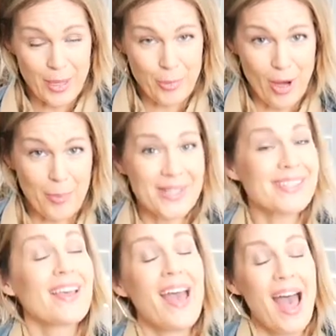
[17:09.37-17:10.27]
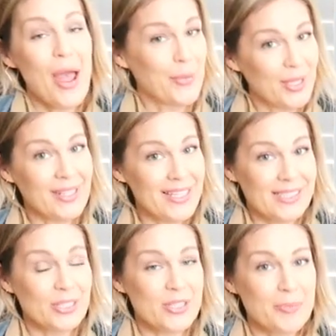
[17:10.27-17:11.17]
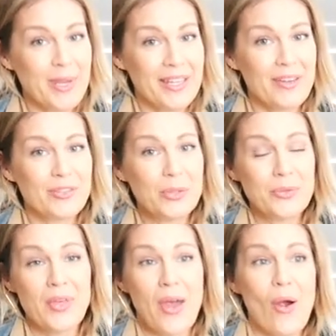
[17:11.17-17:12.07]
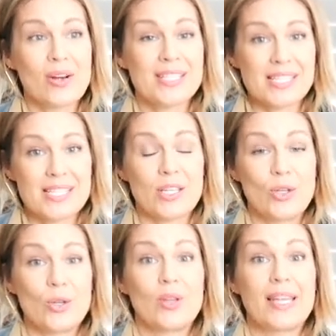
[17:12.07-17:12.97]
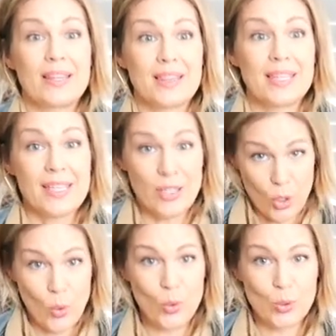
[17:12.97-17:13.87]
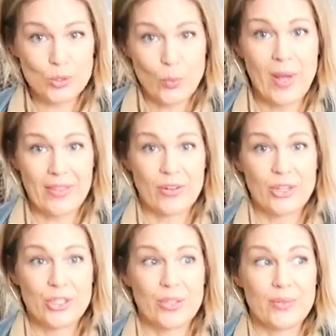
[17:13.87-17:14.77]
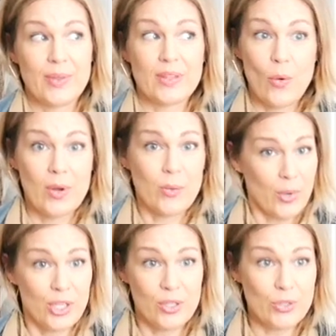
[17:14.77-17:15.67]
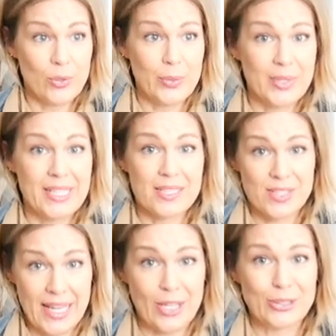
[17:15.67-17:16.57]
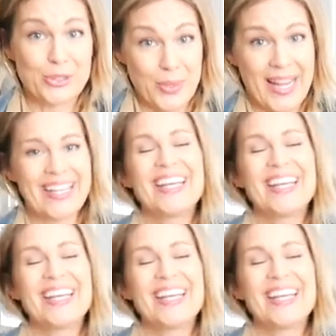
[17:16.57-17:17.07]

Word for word: promise. I realize that there's many of you that are still in the cold weather and you're going, what are you doing with these sandals, right?